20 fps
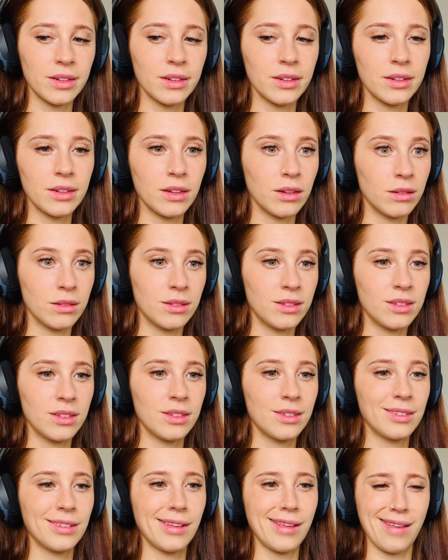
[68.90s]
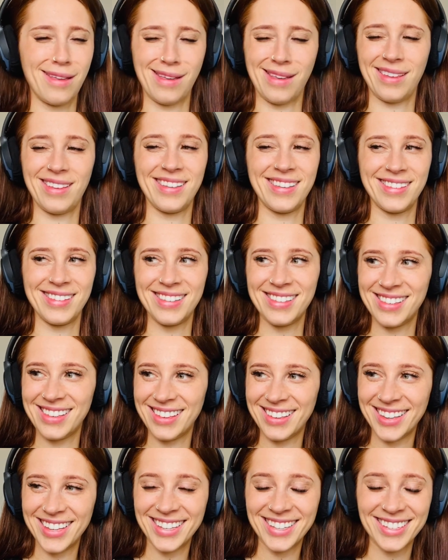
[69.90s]

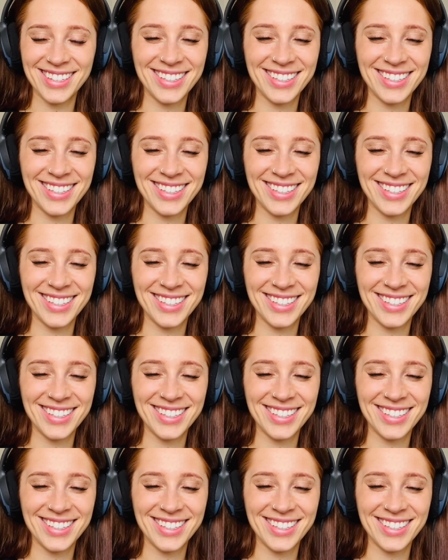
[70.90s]
No one is speaking in this clip.